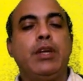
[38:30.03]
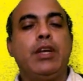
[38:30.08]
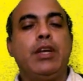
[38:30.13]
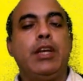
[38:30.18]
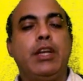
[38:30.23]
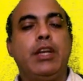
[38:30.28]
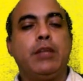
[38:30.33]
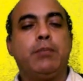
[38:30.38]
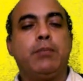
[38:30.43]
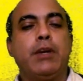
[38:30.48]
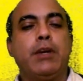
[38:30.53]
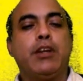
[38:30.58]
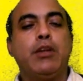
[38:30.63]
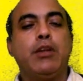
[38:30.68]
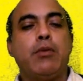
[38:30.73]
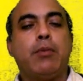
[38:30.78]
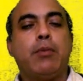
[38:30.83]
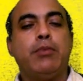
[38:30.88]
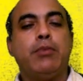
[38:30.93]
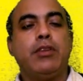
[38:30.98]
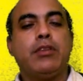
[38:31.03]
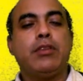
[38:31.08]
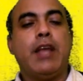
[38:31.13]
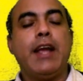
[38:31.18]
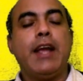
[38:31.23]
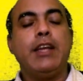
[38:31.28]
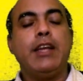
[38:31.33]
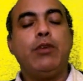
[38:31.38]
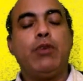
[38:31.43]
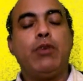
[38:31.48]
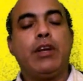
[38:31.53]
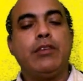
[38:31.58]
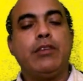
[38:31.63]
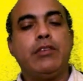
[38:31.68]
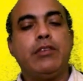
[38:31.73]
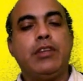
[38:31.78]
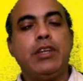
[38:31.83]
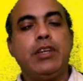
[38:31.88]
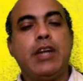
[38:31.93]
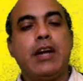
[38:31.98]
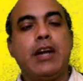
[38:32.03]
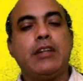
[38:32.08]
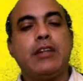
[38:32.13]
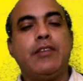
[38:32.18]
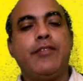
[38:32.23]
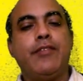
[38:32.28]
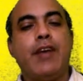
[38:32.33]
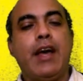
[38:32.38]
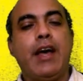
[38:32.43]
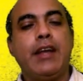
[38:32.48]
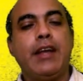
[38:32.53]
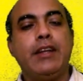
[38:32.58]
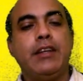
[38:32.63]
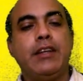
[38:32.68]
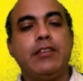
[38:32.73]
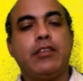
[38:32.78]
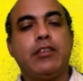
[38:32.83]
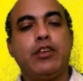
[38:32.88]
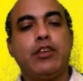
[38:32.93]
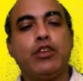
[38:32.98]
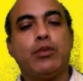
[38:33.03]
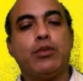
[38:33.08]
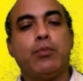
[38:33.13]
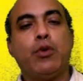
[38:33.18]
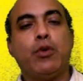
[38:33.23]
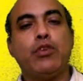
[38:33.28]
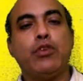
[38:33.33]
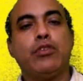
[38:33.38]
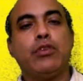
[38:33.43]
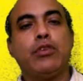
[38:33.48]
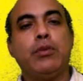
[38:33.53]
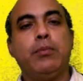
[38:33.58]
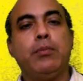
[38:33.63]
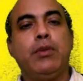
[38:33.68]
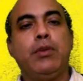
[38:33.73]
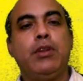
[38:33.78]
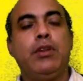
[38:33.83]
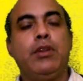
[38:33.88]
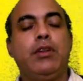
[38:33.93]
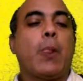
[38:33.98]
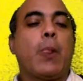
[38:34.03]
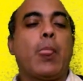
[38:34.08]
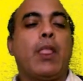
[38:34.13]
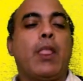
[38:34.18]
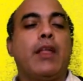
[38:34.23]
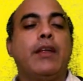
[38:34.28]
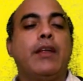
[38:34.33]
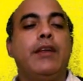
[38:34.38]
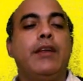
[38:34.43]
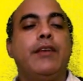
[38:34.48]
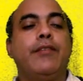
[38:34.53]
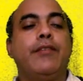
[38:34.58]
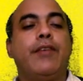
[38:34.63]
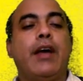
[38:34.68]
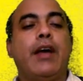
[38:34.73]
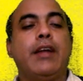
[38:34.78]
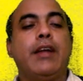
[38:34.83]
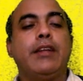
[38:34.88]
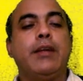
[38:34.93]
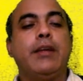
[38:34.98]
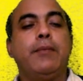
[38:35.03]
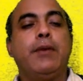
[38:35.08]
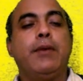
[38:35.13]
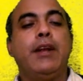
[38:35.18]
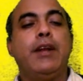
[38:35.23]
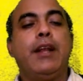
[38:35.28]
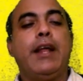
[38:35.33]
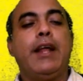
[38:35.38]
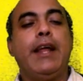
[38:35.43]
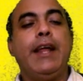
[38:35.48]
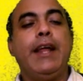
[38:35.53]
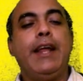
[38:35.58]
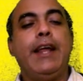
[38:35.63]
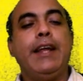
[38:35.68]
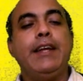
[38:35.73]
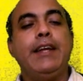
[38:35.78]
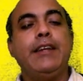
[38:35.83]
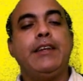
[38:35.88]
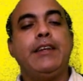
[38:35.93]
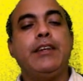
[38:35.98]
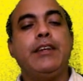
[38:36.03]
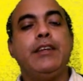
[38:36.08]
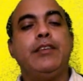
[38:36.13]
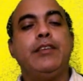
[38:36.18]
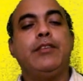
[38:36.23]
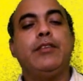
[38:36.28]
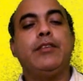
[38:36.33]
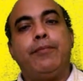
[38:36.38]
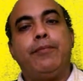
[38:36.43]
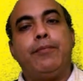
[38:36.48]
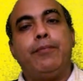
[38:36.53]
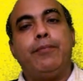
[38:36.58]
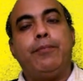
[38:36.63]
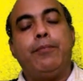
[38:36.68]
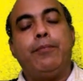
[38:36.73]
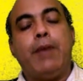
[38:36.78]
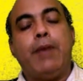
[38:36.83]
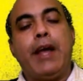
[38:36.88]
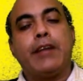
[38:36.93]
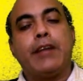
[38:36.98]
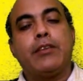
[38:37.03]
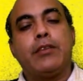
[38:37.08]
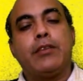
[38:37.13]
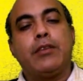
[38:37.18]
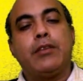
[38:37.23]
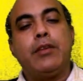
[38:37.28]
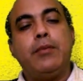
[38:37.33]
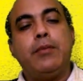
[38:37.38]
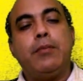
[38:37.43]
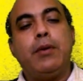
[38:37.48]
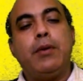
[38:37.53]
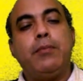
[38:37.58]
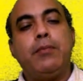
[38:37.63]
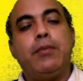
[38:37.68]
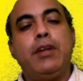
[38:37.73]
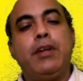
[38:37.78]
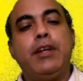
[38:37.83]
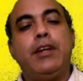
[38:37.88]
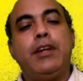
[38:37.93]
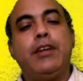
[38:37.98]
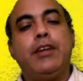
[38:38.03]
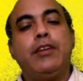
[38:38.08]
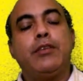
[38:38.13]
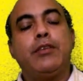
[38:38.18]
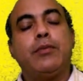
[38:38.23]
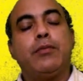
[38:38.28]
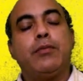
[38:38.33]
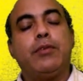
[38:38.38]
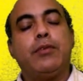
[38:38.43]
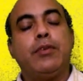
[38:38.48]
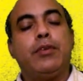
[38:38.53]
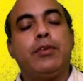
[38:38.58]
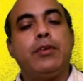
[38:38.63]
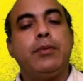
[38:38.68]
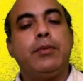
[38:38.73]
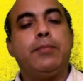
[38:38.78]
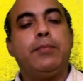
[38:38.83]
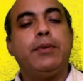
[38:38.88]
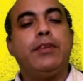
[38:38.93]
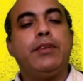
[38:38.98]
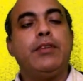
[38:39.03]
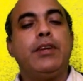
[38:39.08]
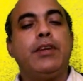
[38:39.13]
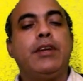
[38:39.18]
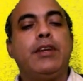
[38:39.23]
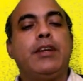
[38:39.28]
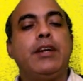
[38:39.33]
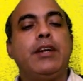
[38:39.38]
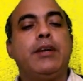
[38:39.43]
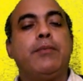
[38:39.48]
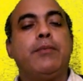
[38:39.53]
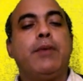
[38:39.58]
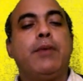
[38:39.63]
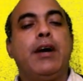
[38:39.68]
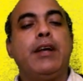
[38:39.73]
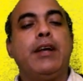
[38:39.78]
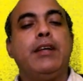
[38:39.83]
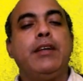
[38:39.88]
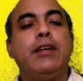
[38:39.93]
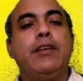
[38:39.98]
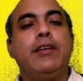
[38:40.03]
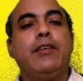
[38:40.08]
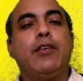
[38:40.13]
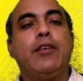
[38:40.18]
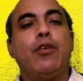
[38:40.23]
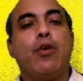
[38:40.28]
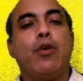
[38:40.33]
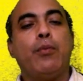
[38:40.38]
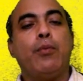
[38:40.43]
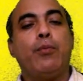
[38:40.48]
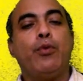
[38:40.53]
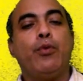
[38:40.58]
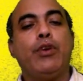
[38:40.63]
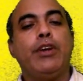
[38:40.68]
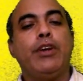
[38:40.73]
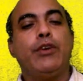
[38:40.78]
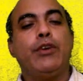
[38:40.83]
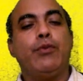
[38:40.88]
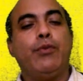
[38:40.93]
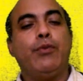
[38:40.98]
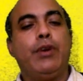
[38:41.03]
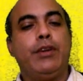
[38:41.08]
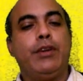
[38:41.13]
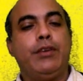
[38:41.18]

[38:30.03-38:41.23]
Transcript: Irrespective of the sign, you can see that the variance responsible in variable 8 is maximally represented by component 1.